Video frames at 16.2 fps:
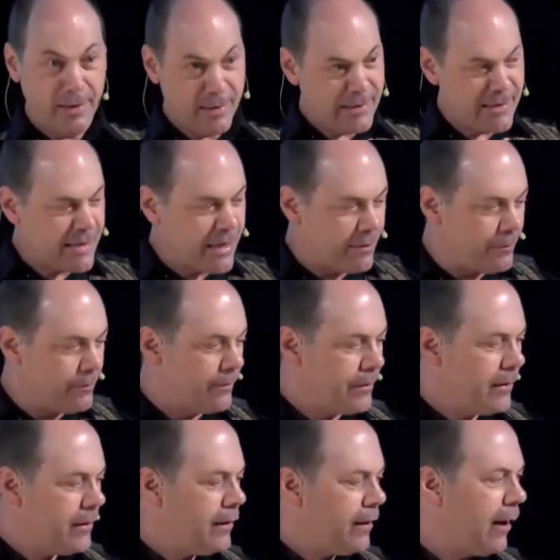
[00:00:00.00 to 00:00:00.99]
So
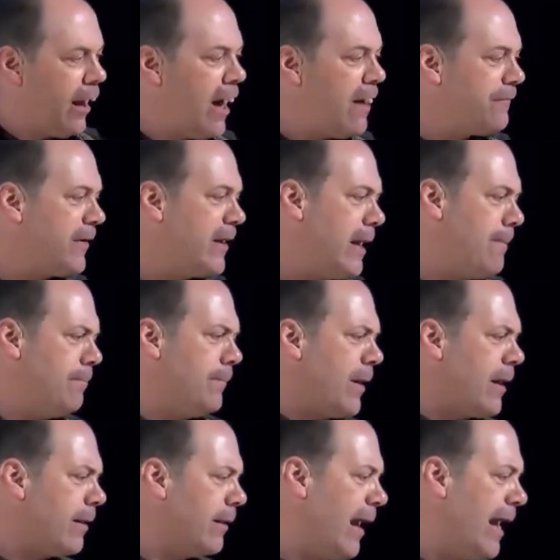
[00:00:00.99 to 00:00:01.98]
laugh at him,
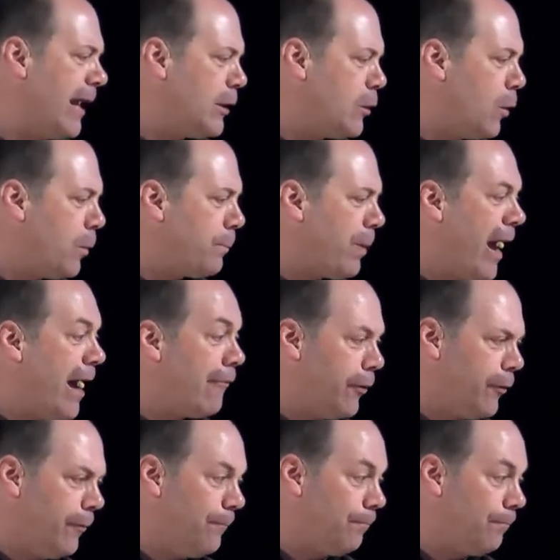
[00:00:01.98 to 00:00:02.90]
but at your peril.